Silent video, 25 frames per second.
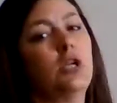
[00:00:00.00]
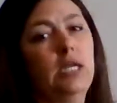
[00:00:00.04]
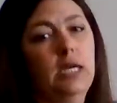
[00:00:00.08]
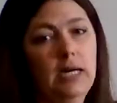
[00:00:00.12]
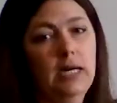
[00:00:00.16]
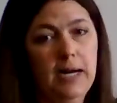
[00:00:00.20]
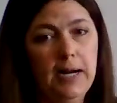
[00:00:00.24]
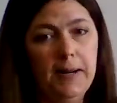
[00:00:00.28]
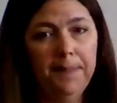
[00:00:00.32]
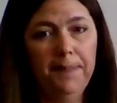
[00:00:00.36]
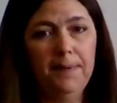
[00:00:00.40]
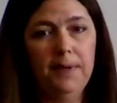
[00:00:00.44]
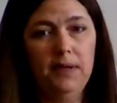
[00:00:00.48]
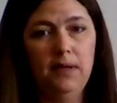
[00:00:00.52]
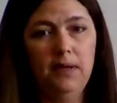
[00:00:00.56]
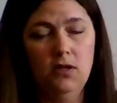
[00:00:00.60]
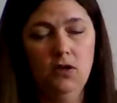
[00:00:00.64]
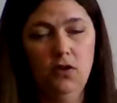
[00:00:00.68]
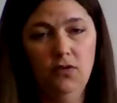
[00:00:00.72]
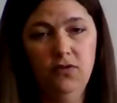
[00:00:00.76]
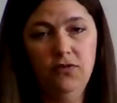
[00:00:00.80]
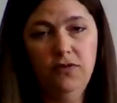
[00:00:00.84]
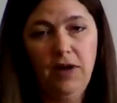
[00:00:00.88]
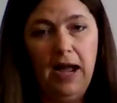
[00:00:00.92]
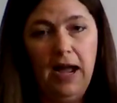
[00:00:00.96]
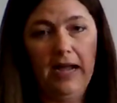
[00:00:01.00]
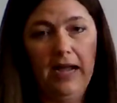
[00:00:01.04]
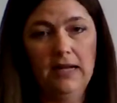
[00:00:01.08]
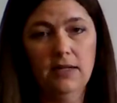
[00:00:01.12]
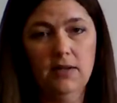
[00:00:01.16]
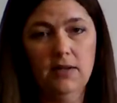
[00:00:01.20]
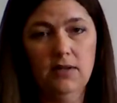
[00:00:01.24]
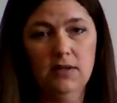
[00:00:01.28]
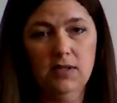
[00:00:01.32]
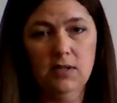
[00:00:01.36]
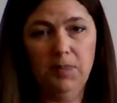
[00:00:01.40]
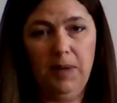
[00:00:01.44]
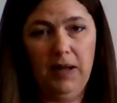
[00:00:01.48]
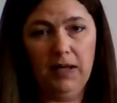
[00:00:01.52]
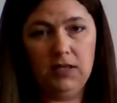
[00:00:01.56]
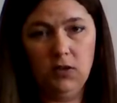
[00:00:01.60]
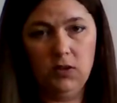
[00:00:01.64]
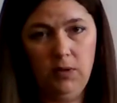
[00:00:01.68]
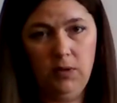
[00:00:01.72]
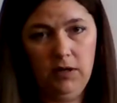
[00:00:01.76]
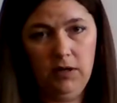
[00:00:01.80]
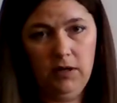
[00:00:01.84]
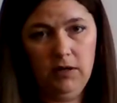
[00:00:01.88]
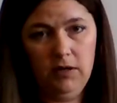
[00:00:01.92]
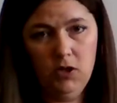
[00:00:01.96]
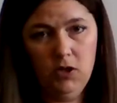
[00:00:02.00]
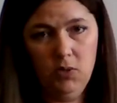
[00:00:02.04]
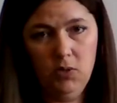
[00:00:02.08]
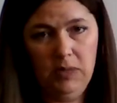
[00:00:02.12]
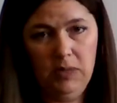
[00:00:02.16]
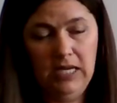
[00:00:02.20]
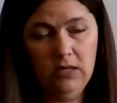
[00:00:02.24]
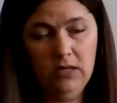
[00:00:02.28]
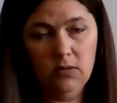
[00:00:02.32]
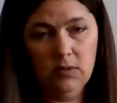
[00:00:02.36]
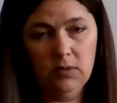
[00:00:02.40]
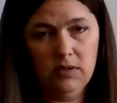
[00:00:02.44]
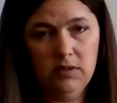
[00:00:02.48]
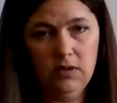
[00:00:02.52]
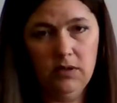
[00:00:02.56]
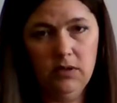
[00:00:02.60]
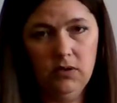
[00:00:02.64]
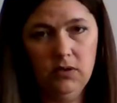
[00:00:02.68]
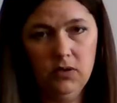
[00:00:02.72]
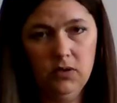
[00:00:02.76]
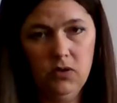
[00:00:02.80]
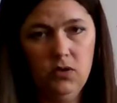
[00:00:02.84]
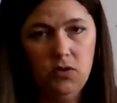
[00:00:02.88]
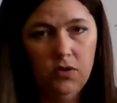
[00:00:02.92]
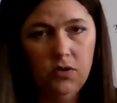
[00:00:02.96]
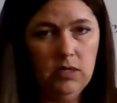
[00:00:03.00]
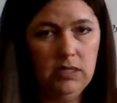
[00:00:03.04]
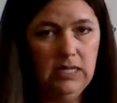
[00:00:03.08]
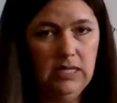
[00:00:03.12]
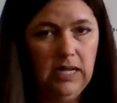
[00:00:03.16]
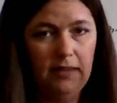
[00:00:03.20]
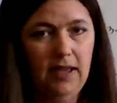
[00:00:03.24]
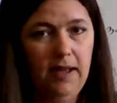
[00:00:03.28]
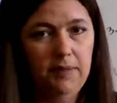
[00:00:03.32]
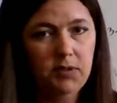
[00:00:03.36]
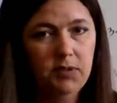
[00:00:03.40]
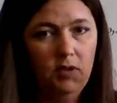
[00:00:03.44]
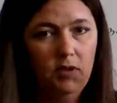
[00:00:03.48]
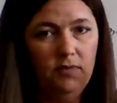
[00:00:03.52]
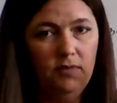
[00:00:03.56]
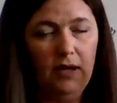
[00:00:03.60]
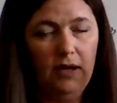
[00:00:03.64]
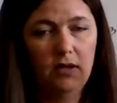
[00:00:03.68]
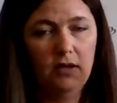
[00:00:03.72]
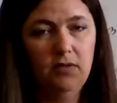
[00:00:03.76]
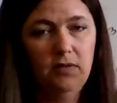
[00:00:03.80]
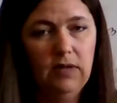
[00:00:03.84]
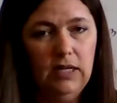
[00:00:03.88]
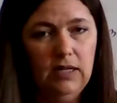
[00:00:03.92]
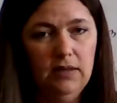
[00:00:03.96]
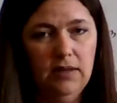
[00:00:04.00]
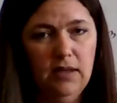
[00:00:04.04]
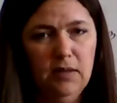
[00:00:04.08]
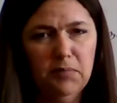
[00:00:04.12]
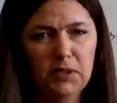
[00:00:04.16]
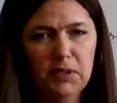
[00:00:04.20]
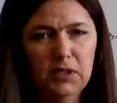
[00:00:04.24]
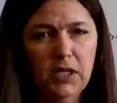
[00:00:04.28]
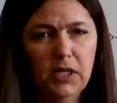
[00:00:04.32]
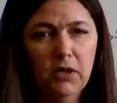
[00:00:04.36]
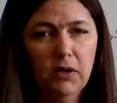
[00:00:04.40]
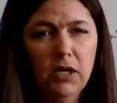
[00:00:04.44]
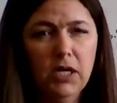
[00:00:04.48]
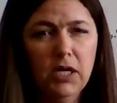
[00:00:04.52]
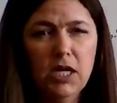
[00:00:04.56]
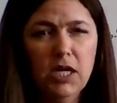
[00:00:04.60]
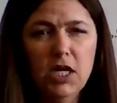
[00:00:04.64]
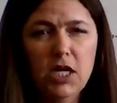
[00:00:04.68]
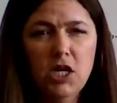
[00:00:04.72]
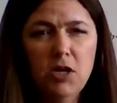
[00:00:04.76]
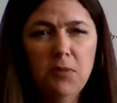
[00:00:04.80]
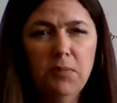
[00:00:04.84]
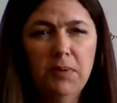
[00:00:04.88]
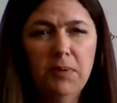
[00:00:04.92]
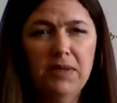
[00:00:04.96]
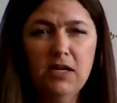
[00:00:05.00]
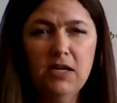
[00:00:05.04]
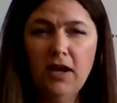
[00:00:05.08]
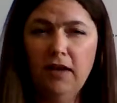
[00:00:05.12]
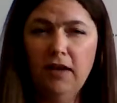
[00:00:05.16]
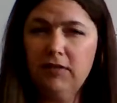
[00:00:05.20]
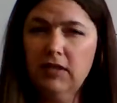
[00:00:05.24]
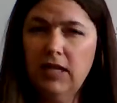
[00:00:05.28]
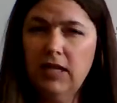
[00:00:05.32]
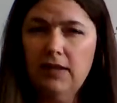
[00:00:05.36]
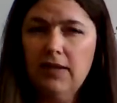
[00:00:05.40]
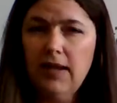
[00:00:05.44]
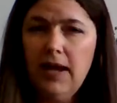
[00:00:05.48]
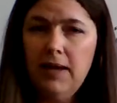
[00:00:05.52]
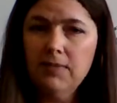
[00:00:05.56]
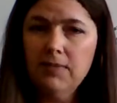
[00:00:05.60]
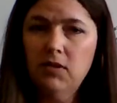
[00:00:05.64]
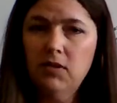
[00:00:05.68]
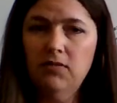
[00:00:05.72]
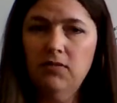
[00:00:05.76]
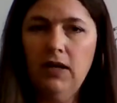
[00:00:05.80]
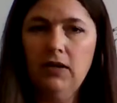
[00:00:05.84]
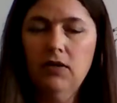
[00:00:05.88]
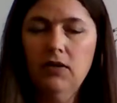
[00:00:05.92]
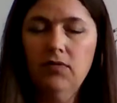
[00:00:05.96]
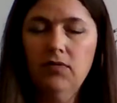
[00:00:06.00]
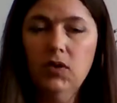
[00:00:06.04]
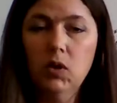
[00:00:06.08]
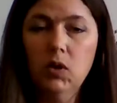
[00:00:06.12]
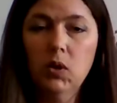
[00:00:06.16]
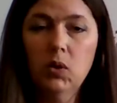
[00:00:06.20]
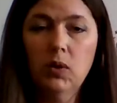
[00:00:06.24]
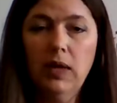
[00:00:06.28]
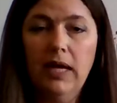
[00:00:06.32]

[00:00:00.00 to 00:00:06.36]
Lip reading: it up and you find the spots where you equal 0, so you can take the absolute value of anything below. But then you have to take the absolute value of the whole